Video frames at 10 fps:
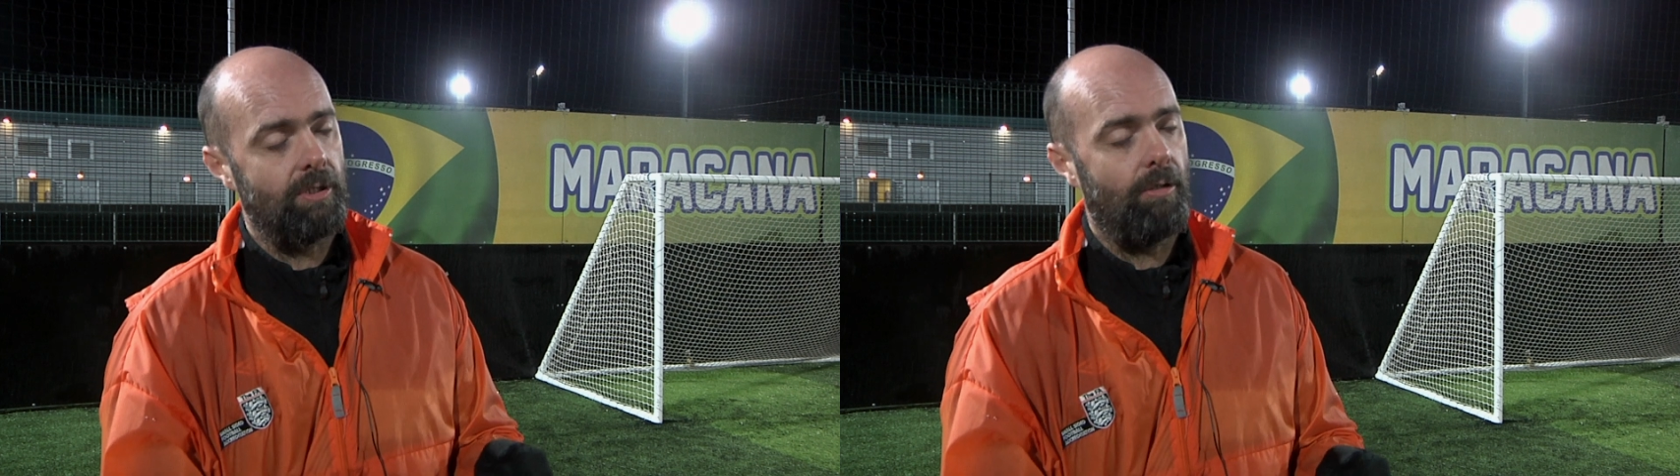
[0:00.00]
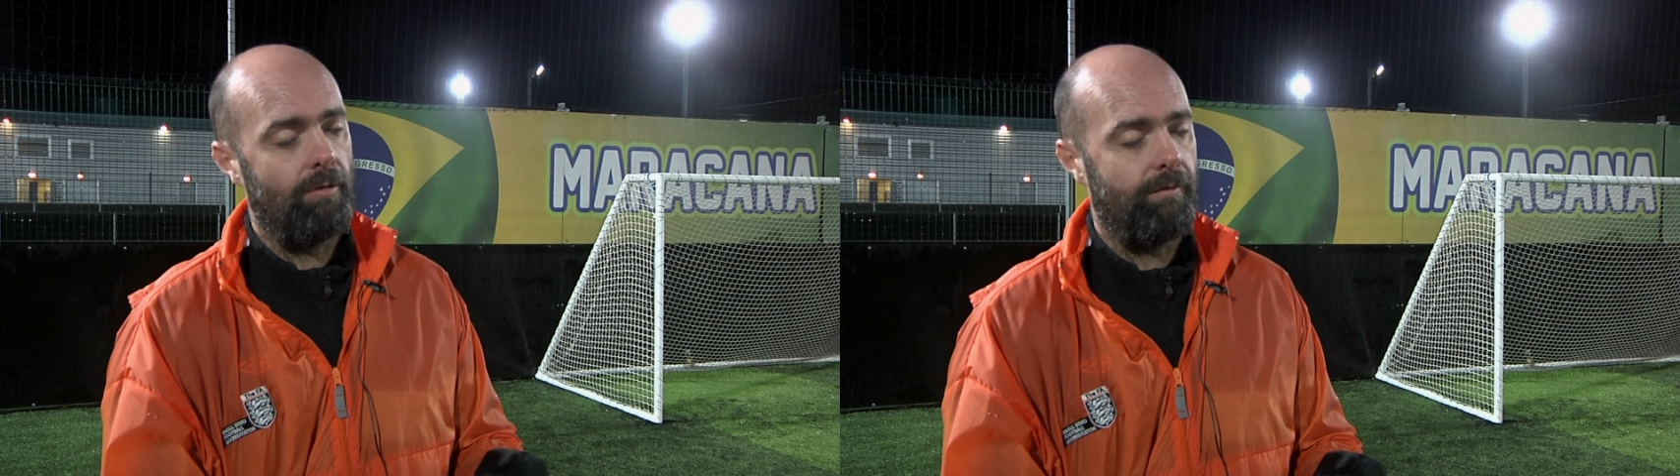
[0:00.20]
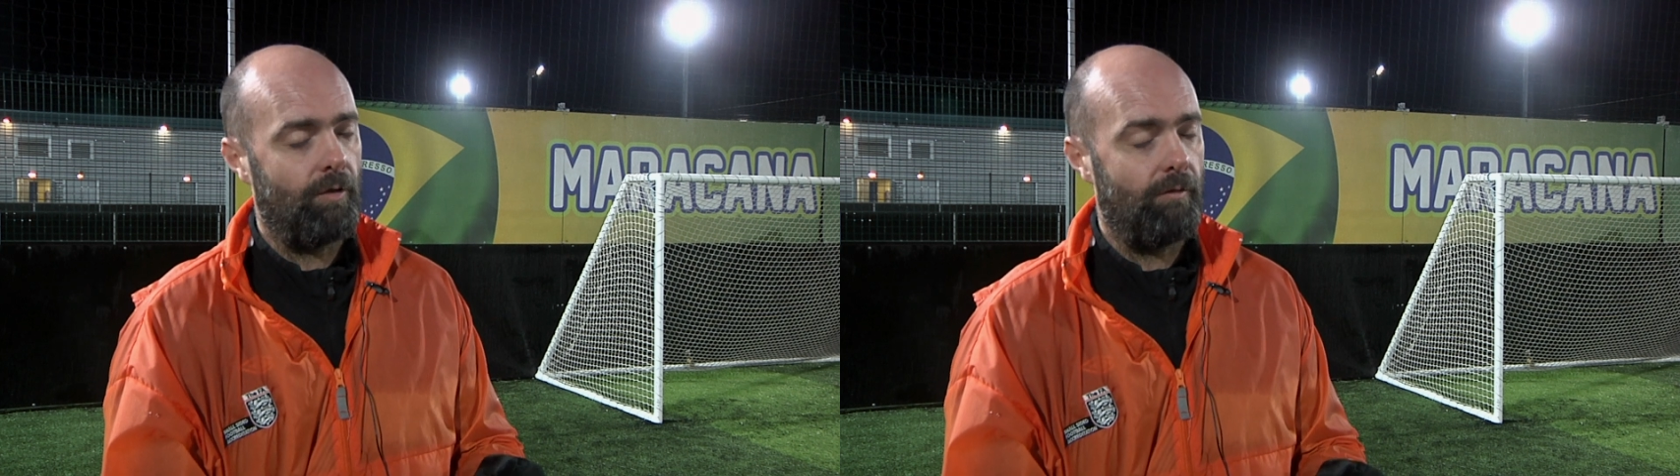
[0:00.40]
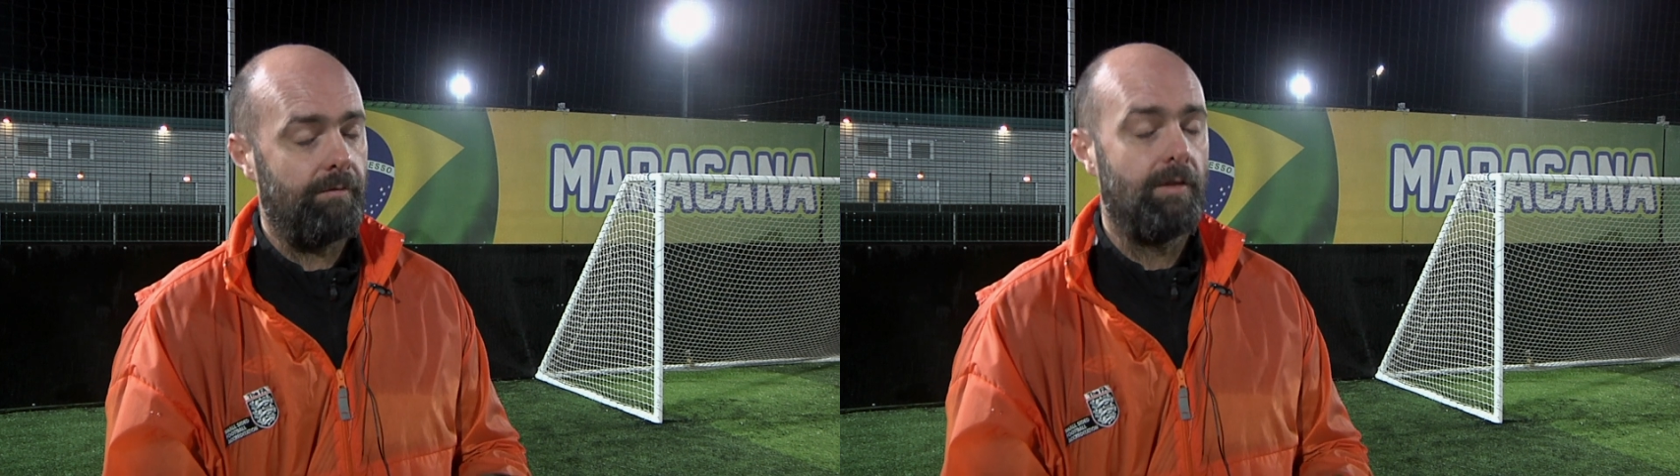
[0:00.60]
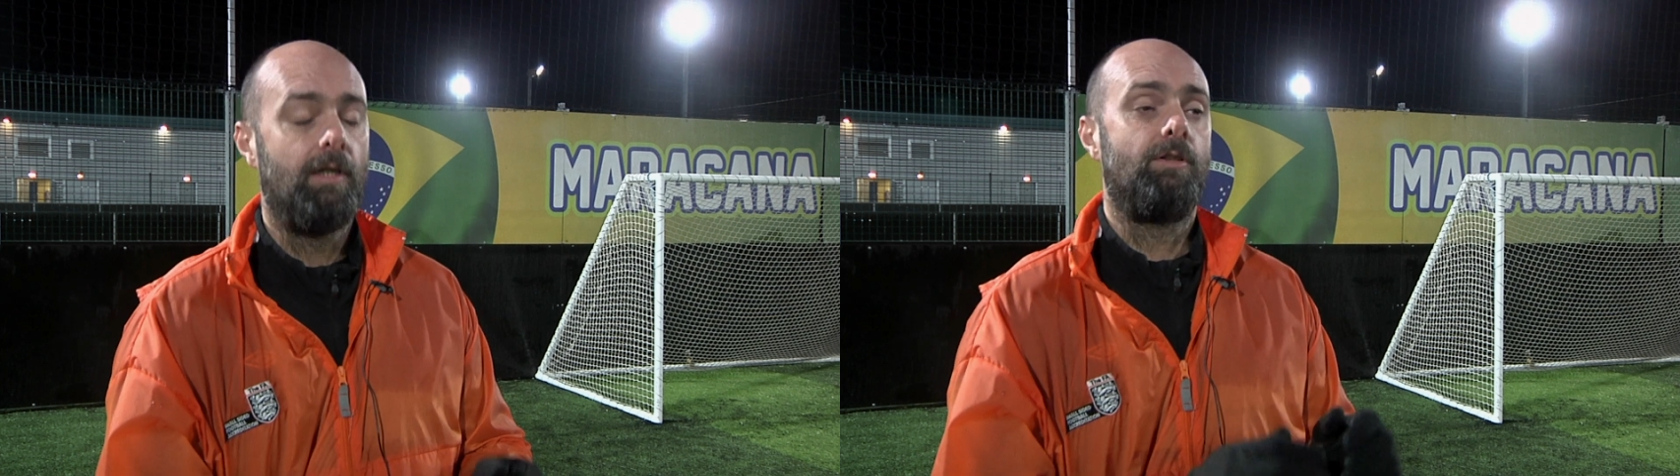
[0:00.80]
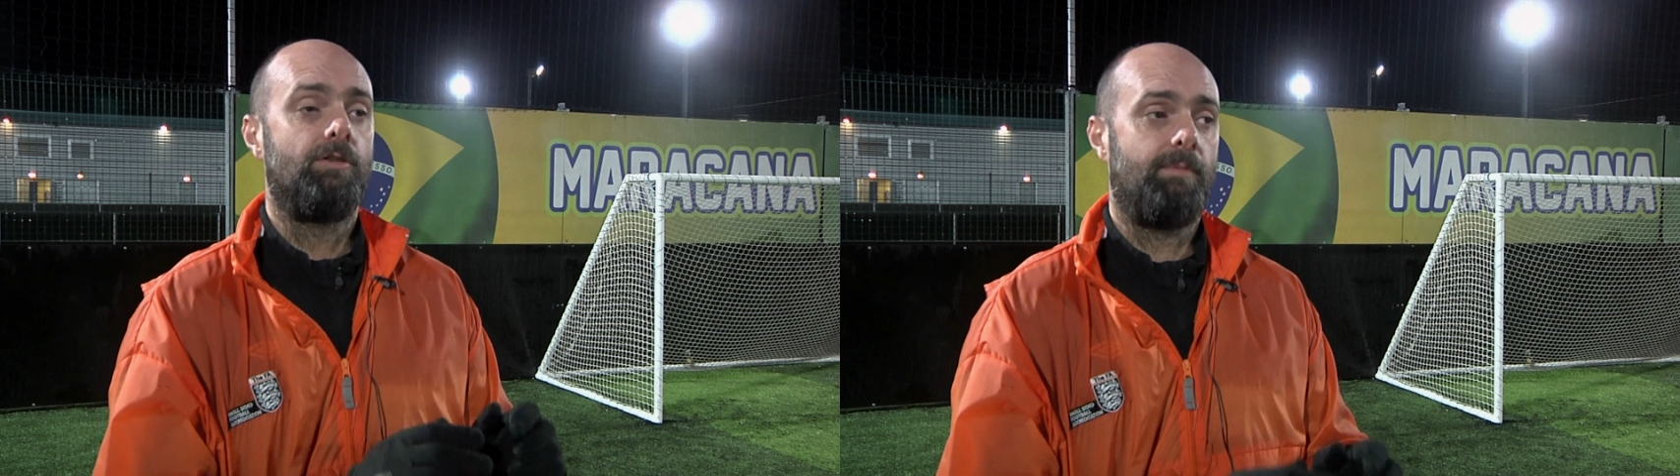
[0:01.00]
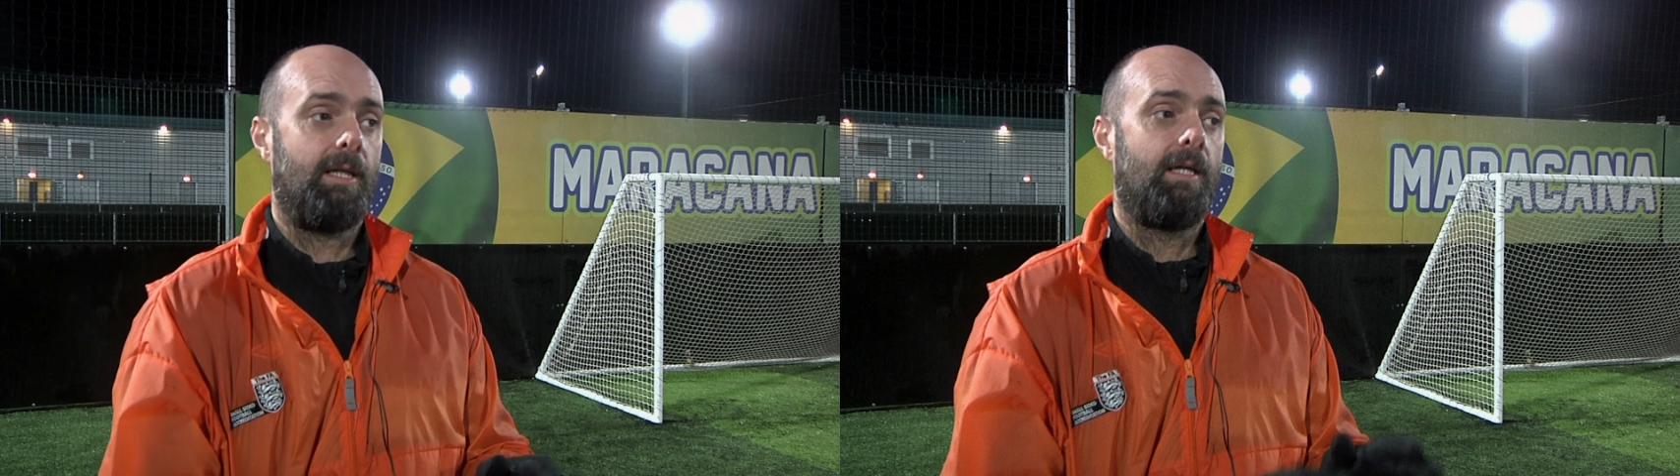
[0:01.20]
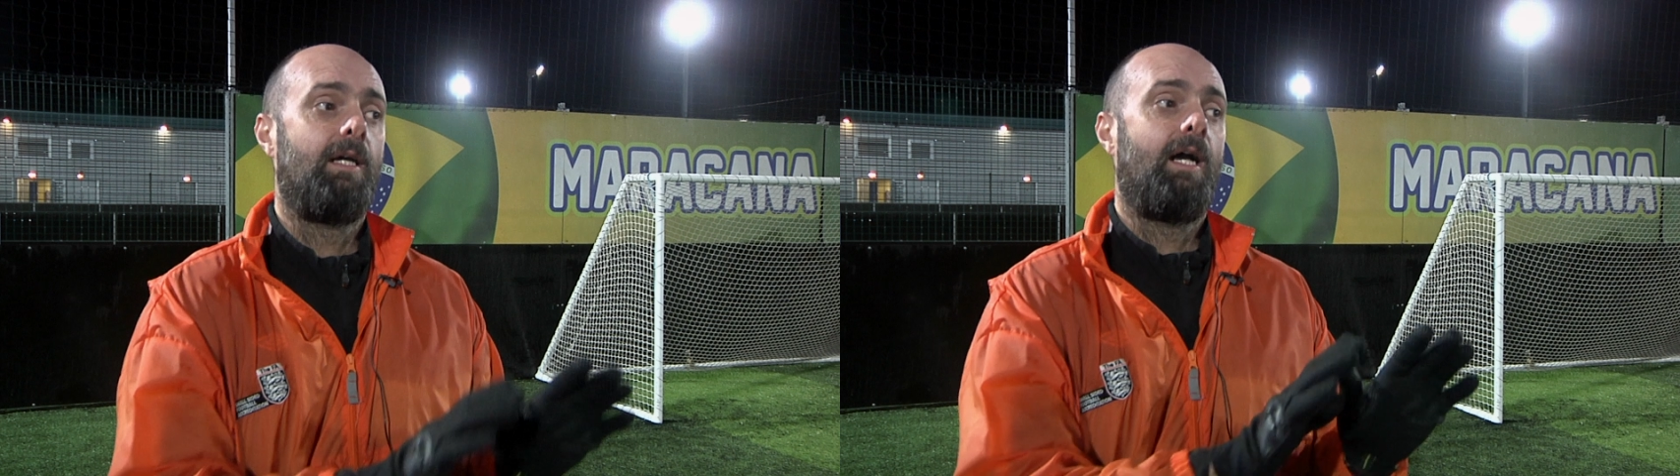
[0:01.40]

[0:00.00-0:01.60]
not our fault, ref. Doesn't matter.